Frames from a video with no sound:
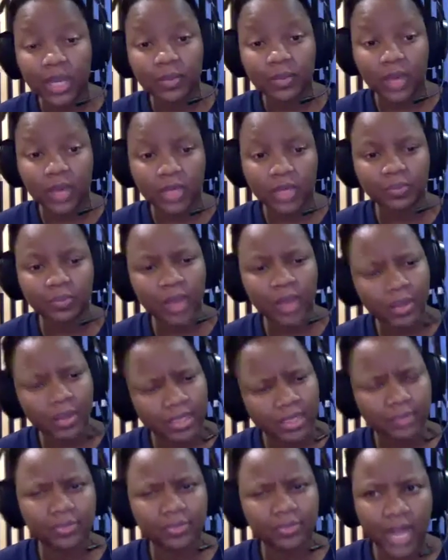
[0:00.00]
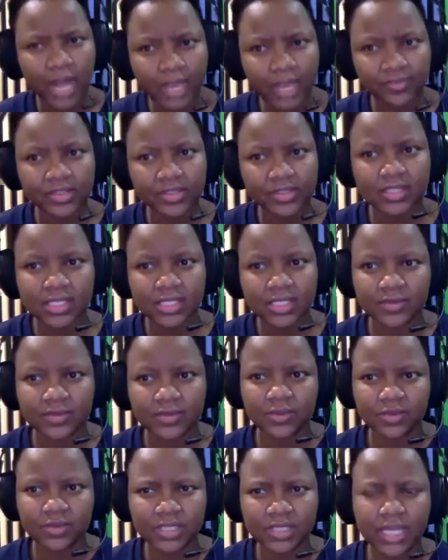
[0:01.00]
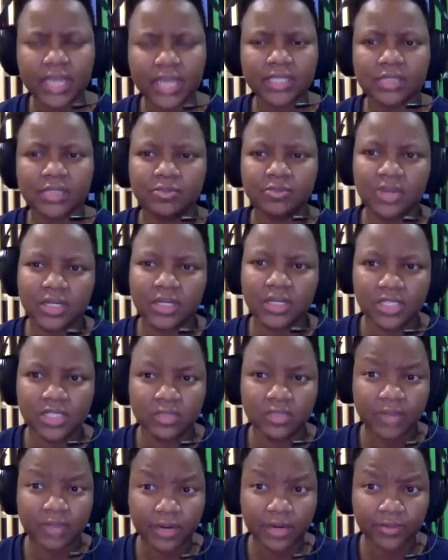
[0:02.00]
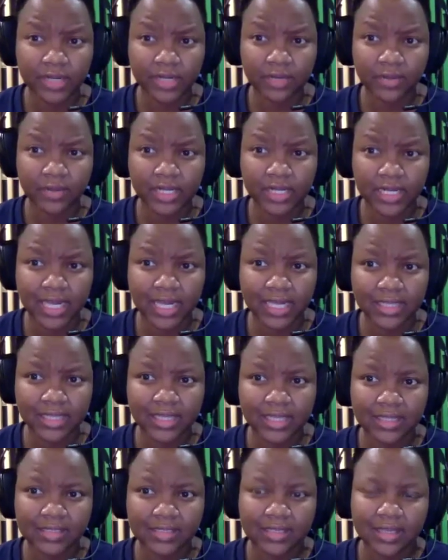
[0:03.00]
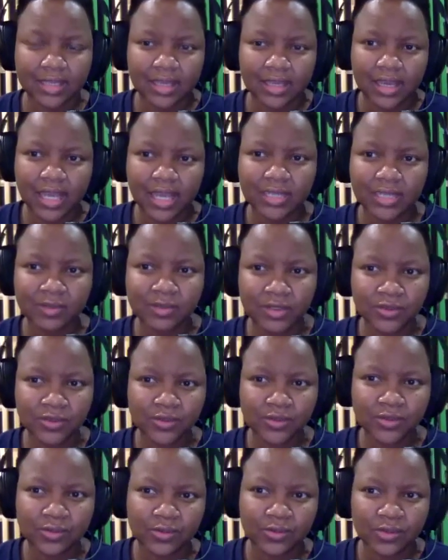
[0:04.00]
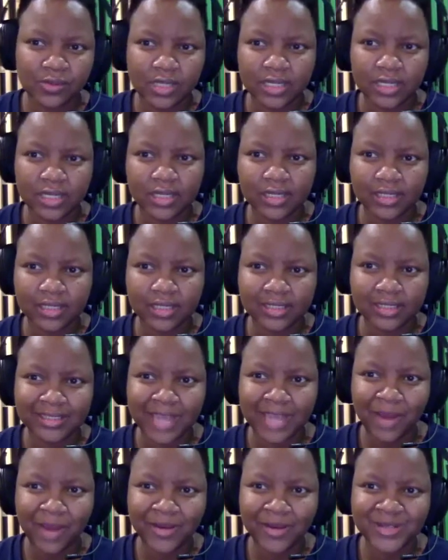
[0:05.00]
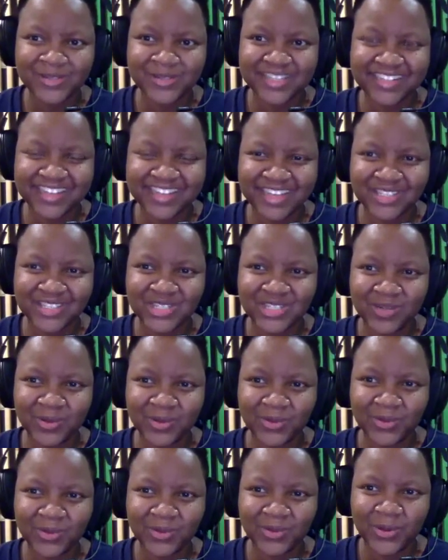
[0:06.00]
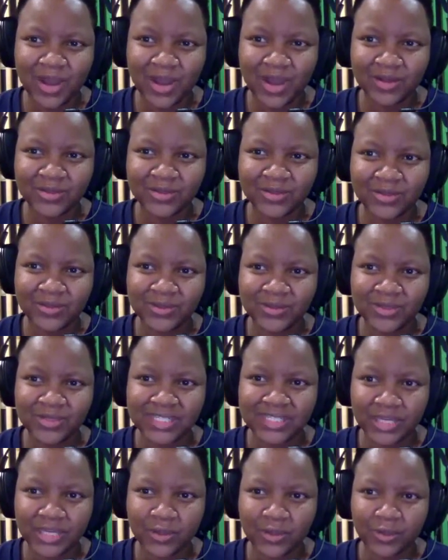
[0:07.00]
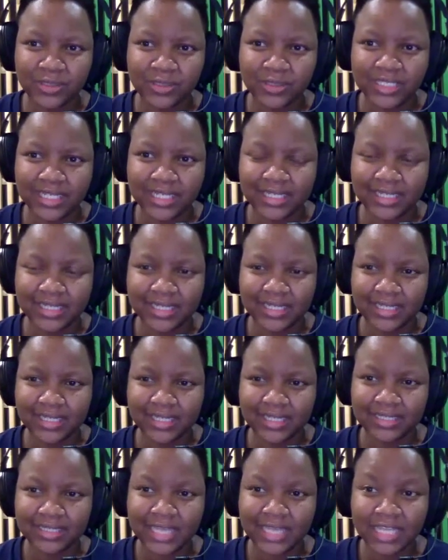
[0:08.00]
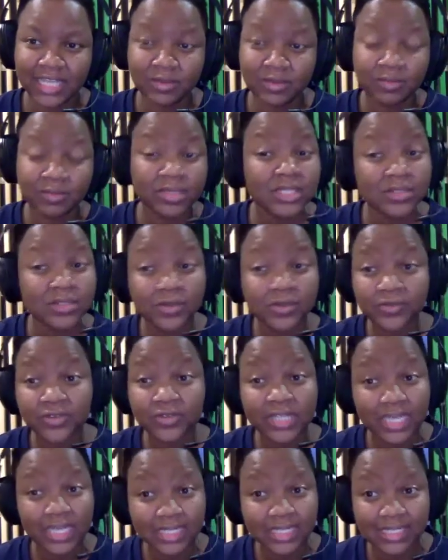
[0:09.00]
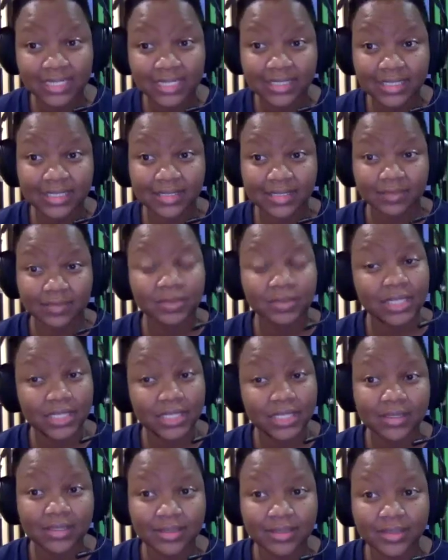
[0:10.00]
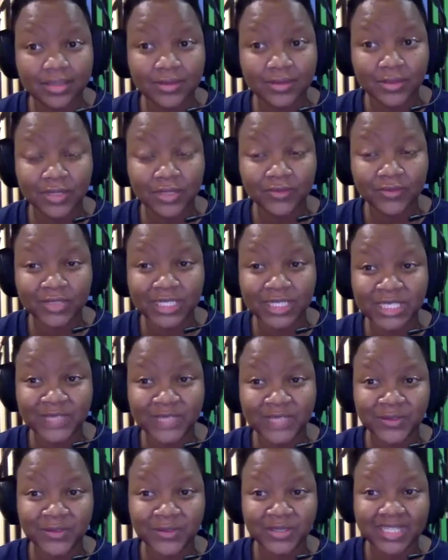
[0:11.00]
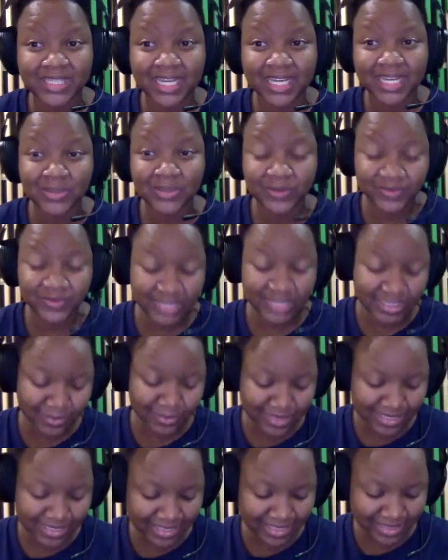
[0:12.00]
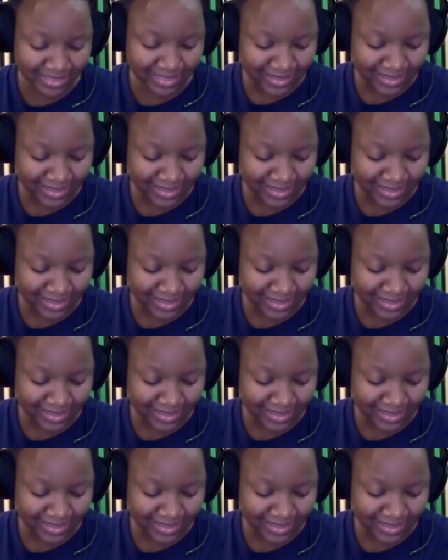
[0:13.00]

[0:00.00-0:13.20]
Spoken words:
about public-private civil society partnership. I really, really like that. I just want to encourage you that next year when you go out to your stakeholder engagement, please don't forget us. Please do not forget civil society, don't forget media